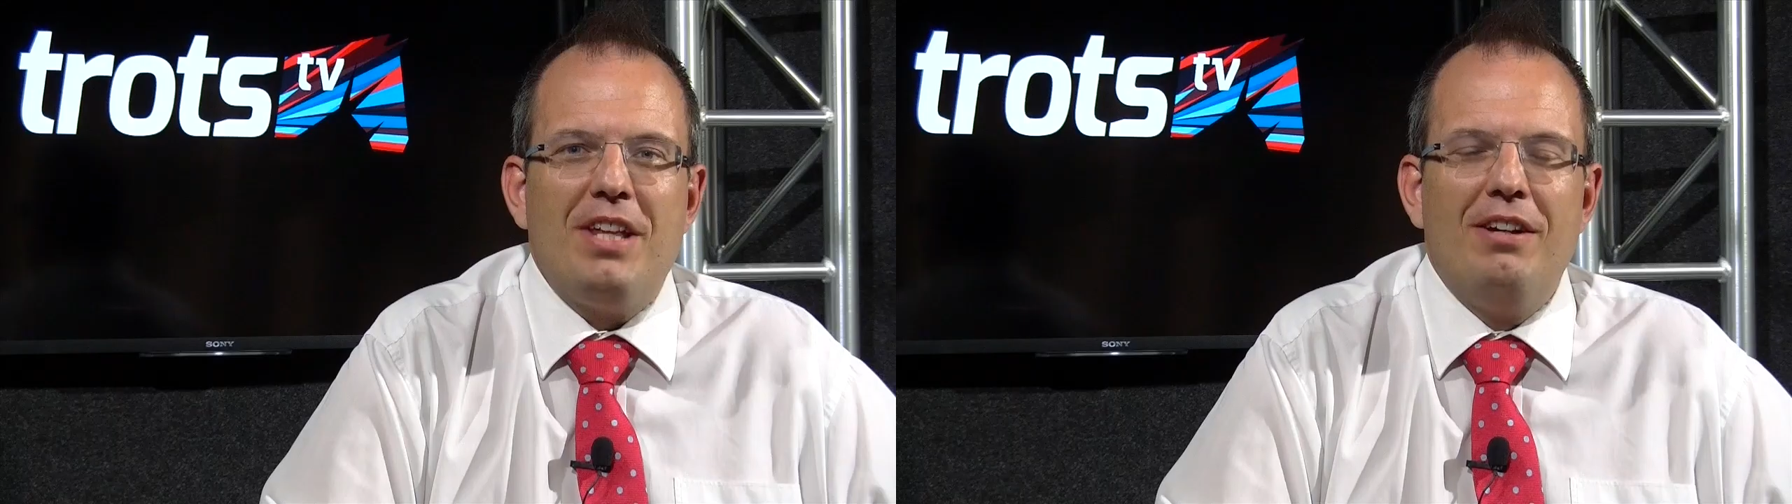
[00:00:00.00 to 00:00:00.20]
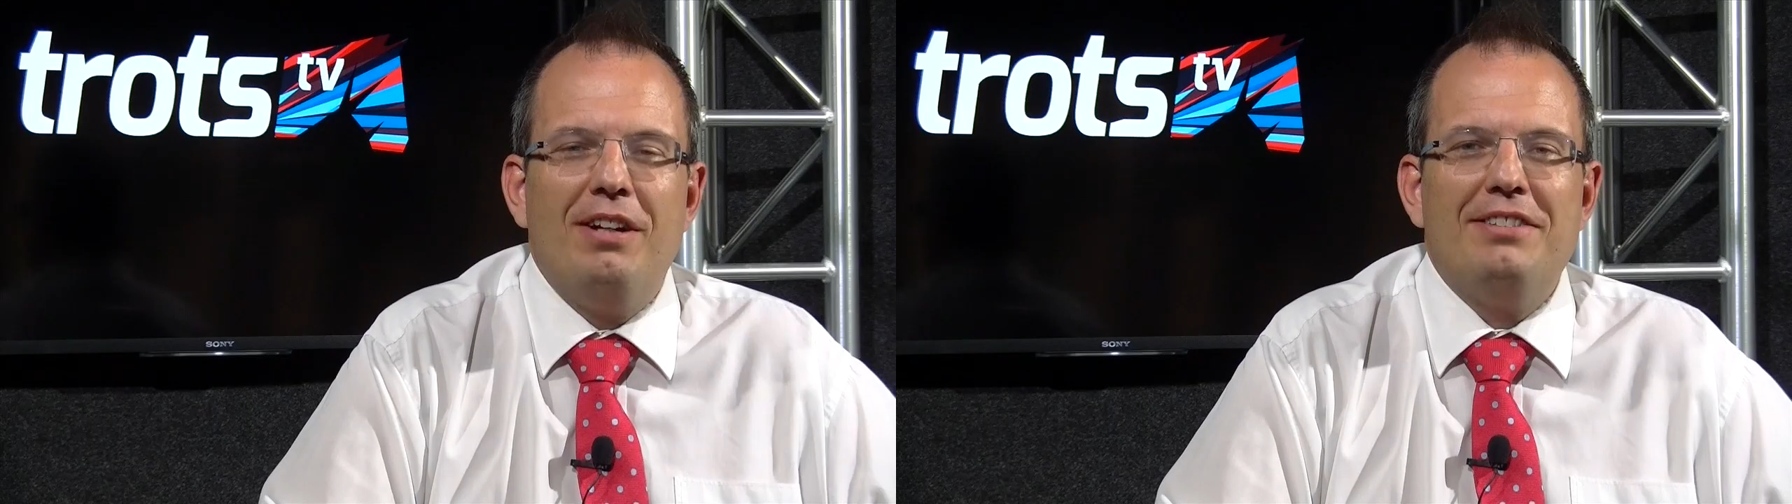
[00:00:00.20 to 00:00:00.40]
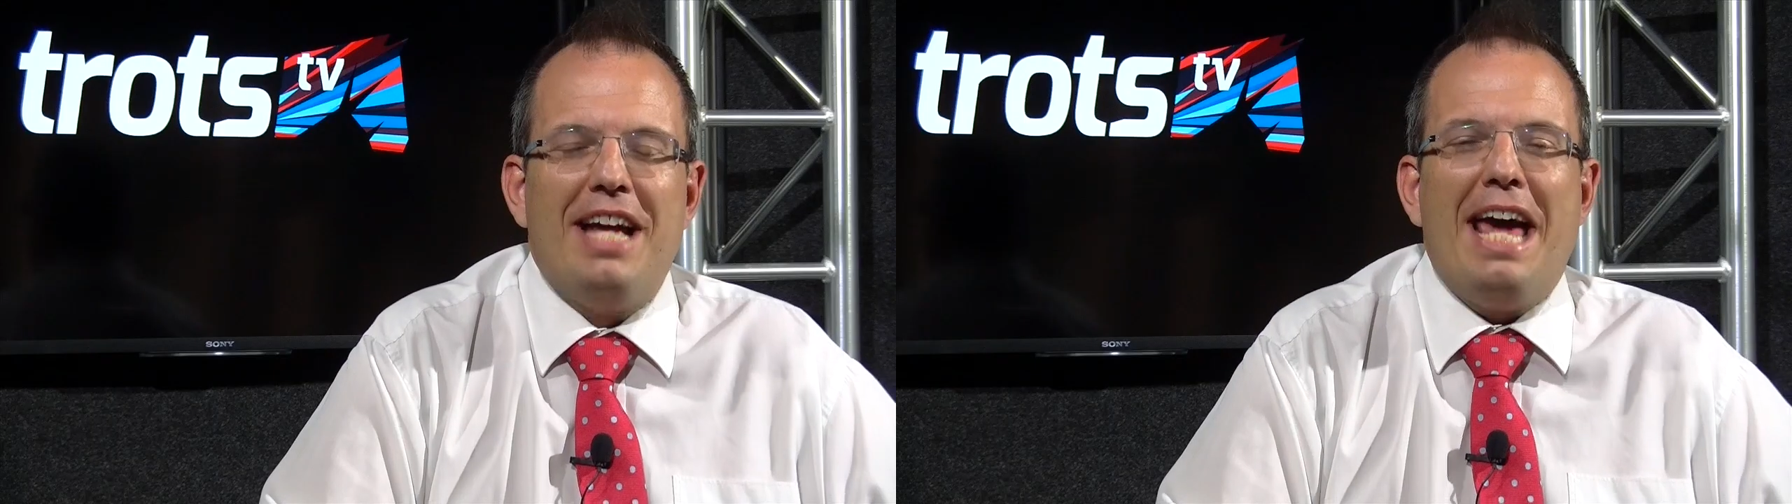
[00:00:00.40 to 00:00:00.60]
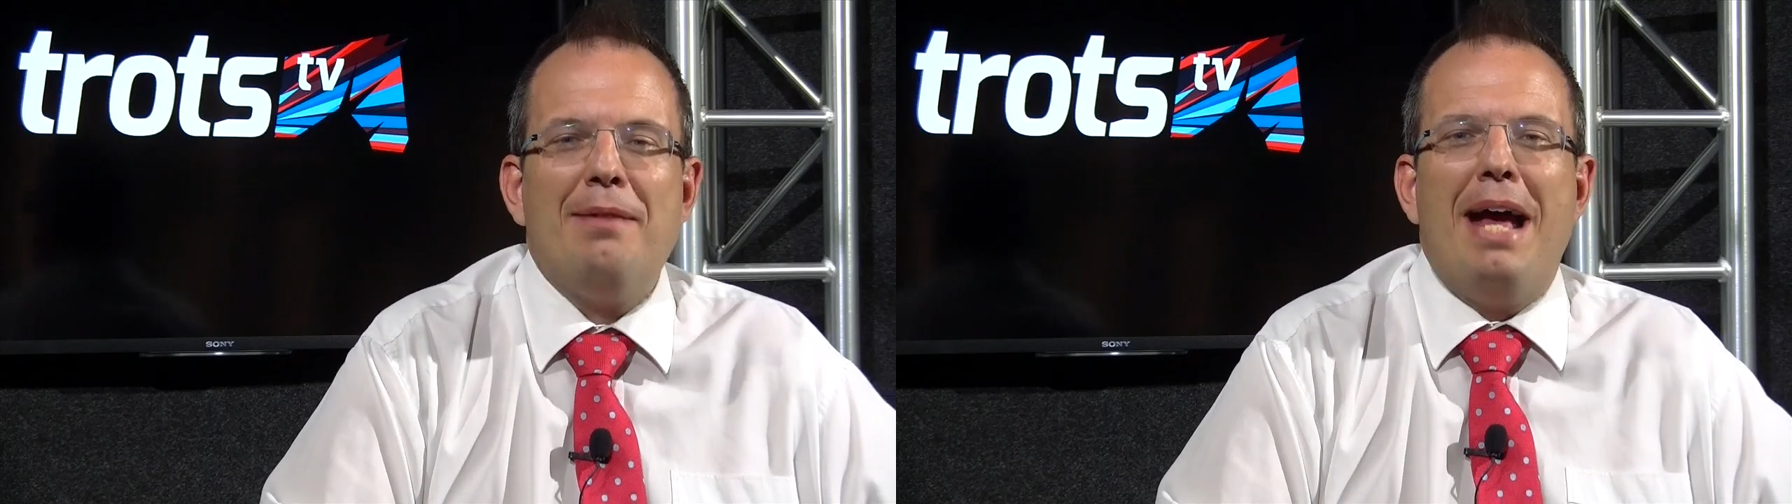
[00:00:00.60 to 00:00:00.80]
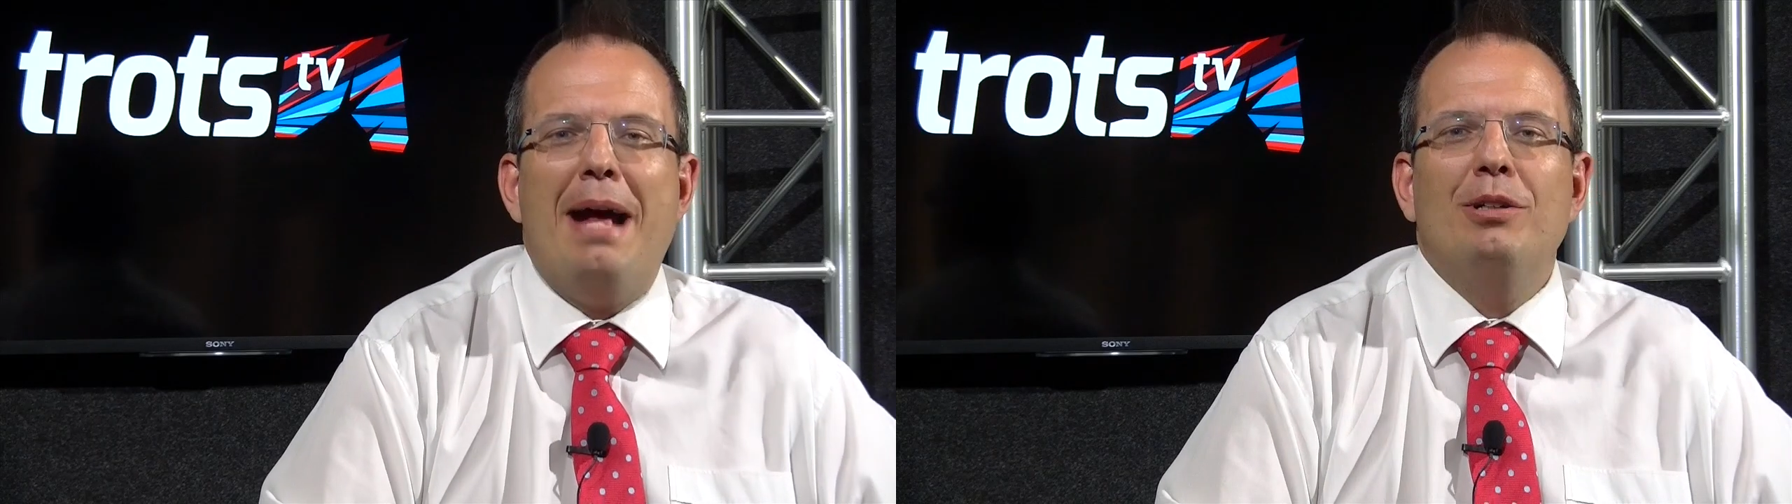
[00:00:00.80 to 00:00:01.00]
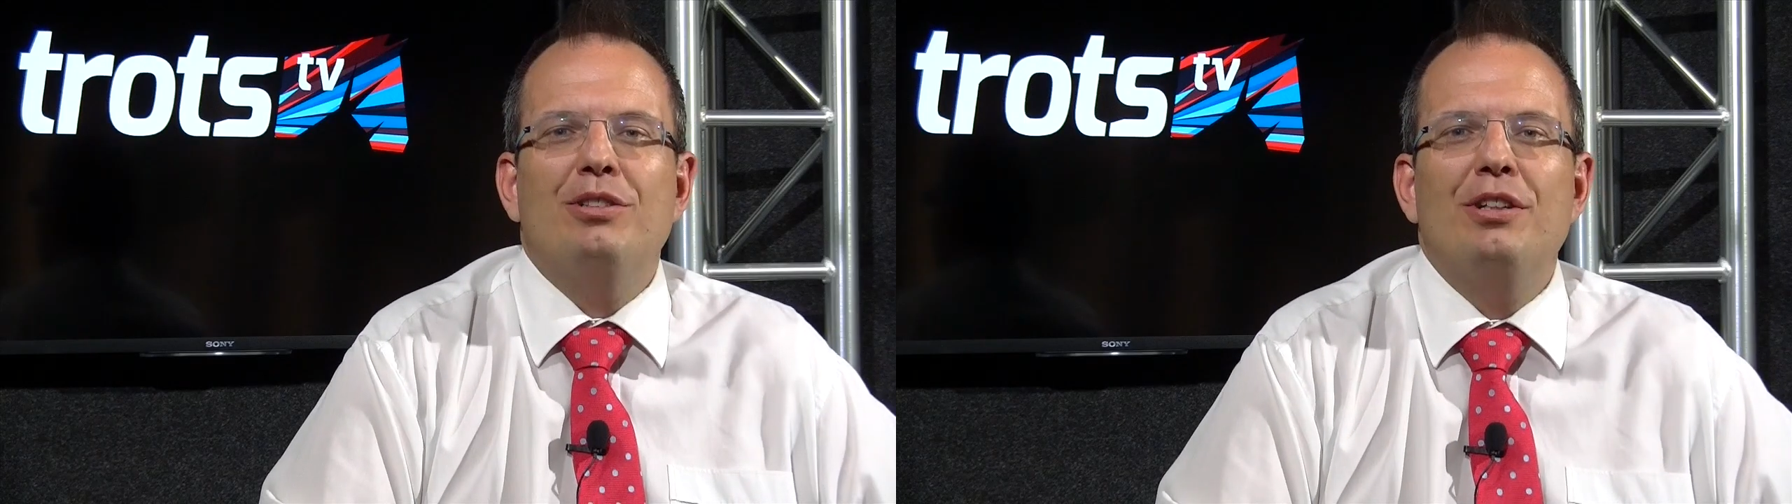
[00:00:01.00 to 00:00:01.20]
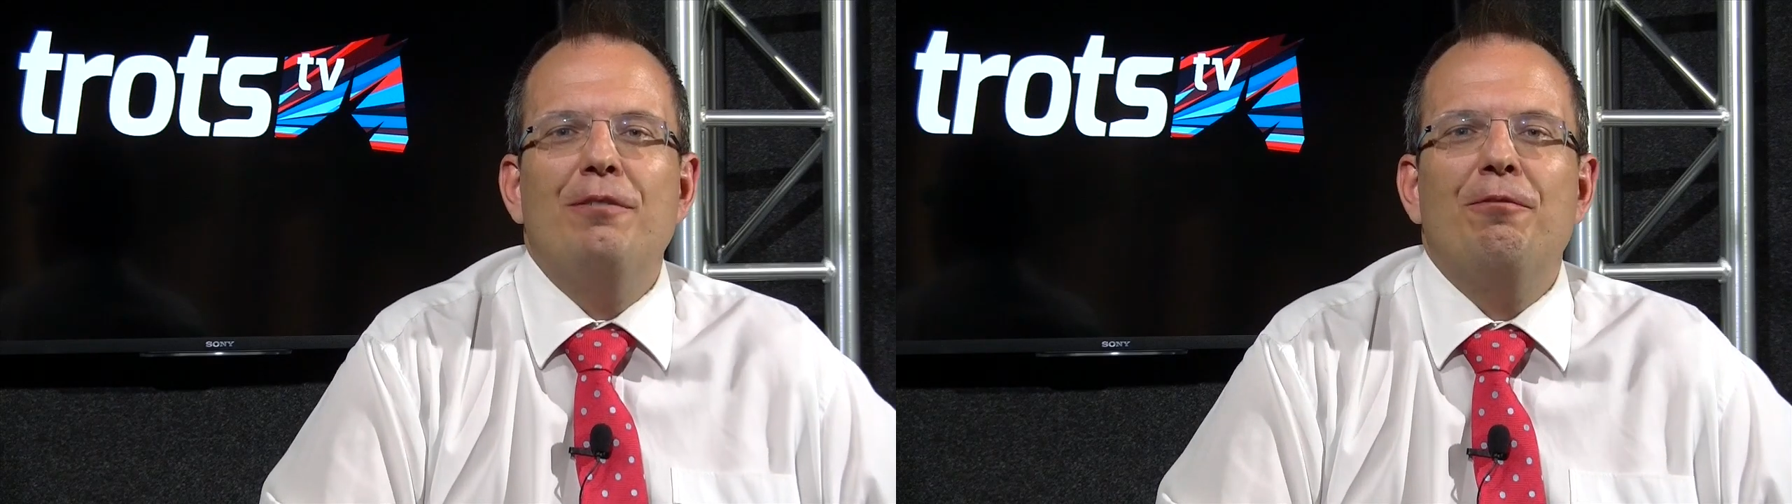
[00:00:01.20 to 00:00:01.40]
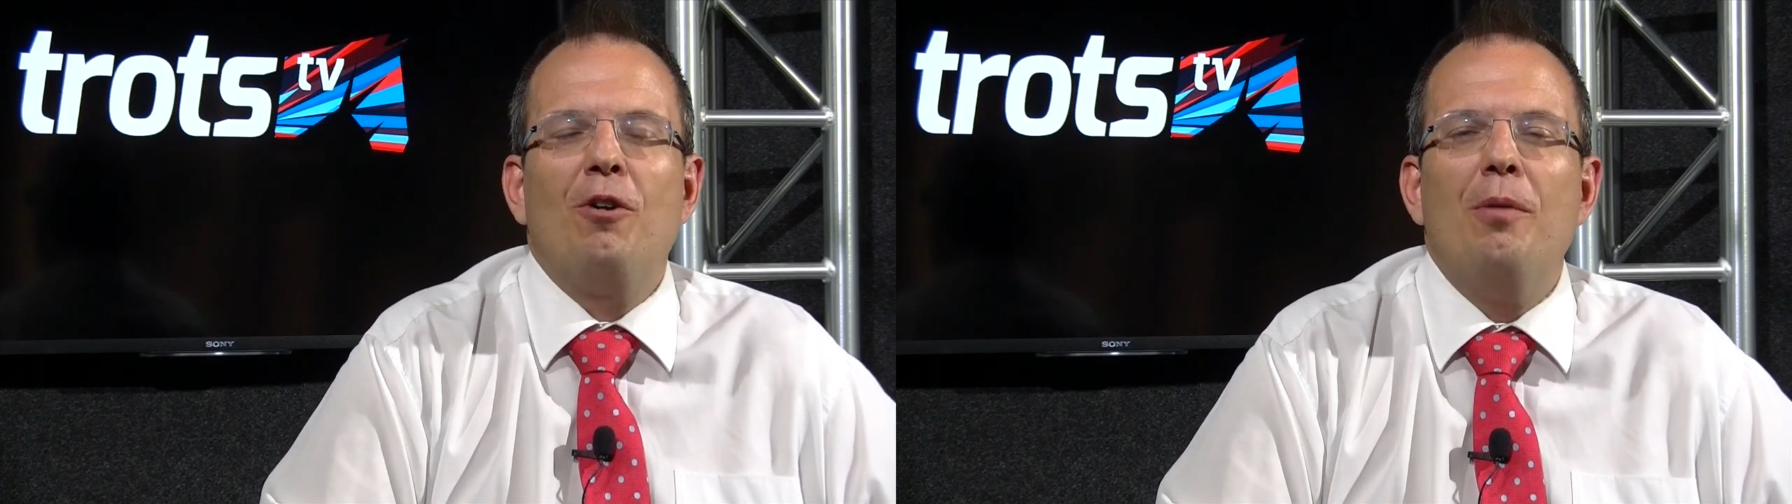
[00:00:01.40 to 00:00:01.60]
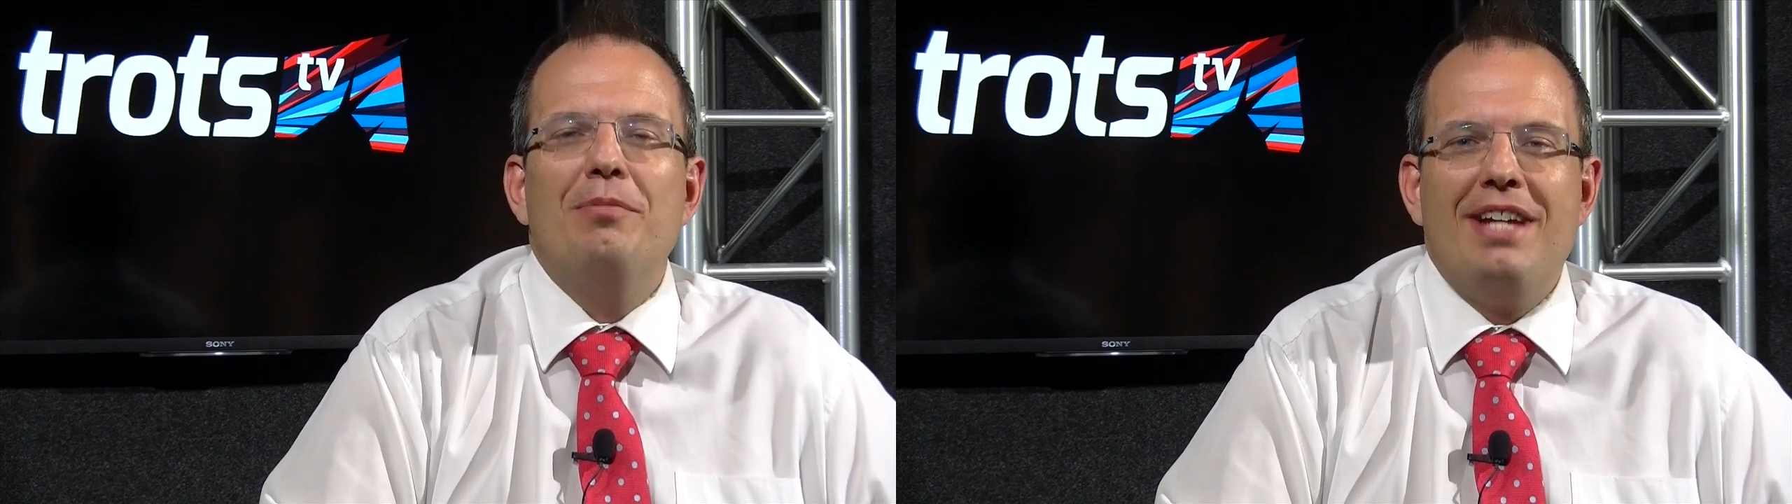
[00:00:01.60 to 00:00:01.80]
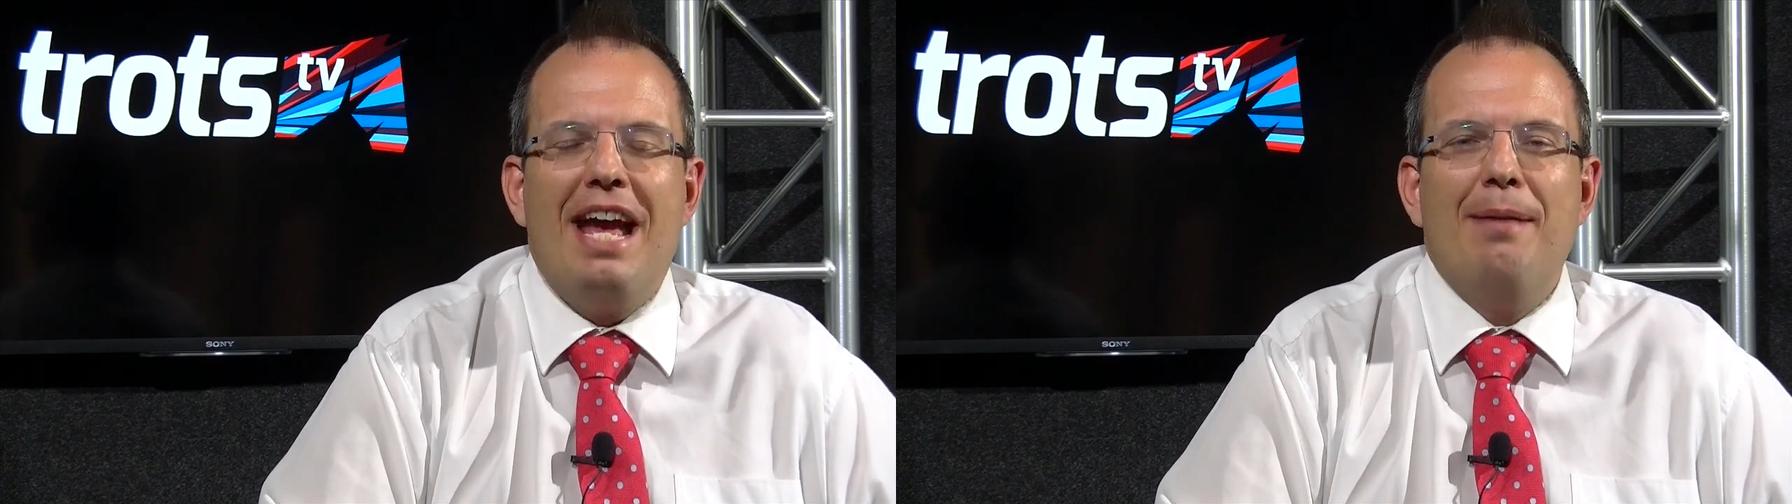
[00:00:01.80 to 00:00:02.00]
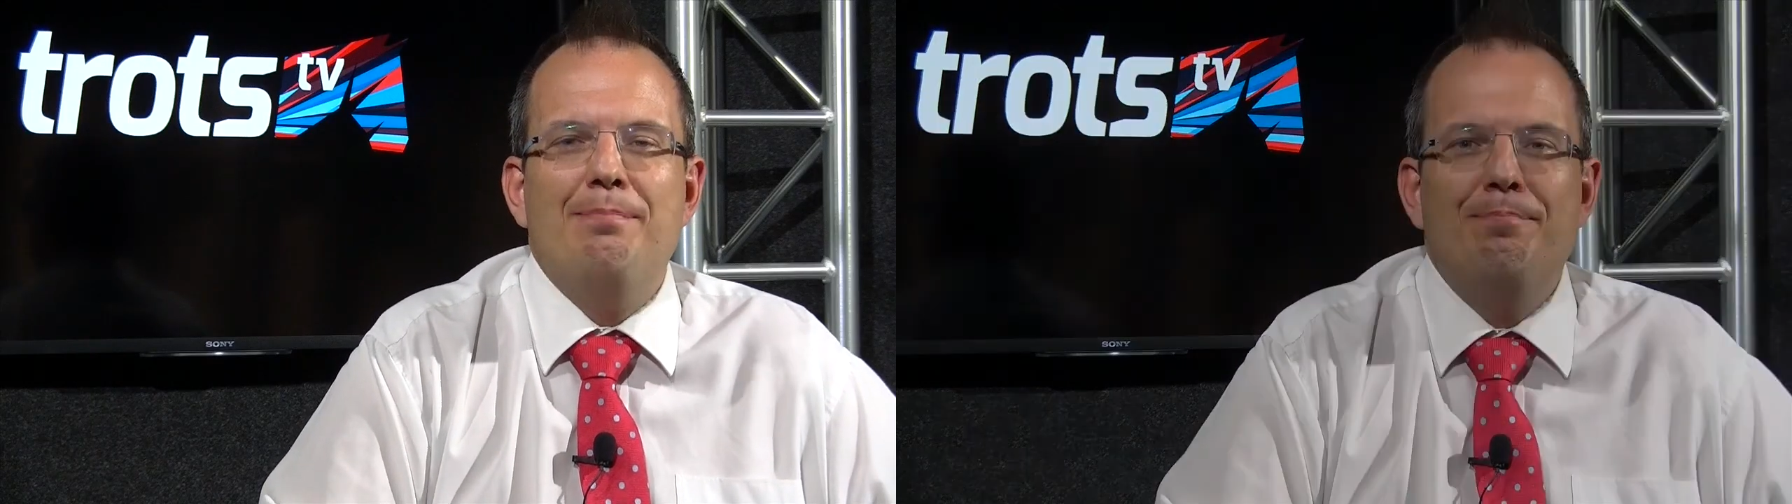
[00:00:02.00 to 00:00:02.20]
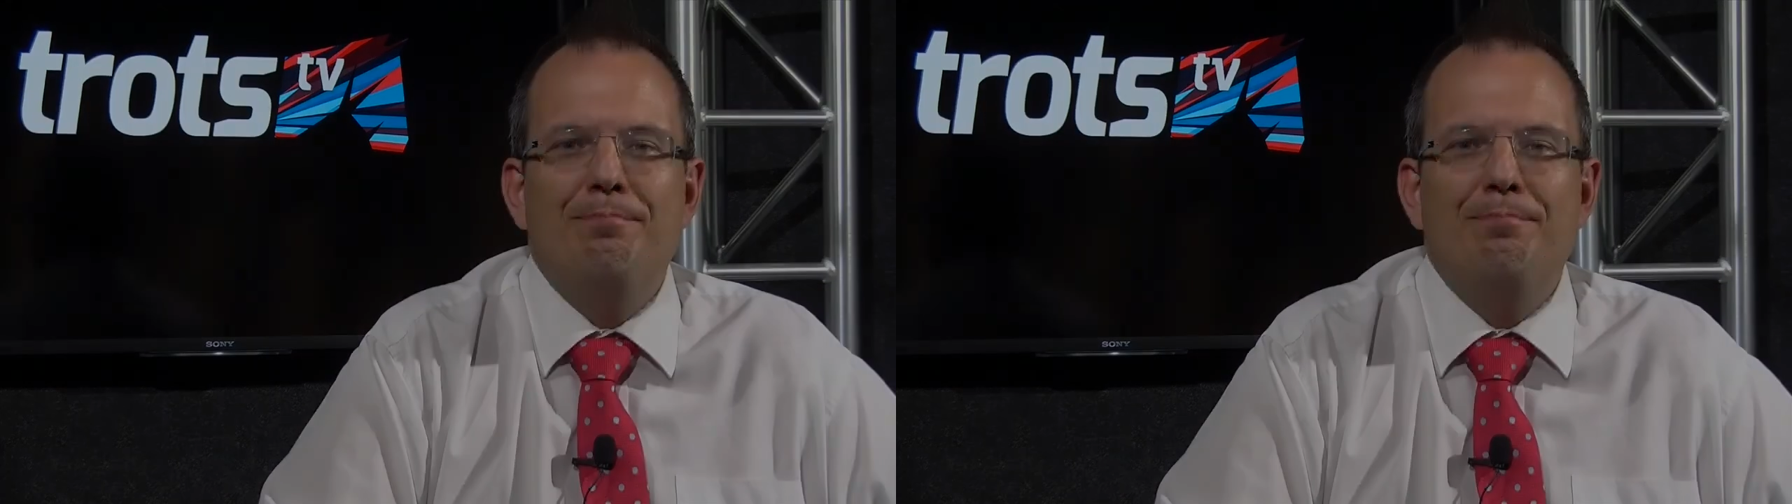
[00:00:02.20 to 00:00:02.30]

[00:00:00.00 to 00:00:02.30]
And there he is, Adam Hamilton from TAB.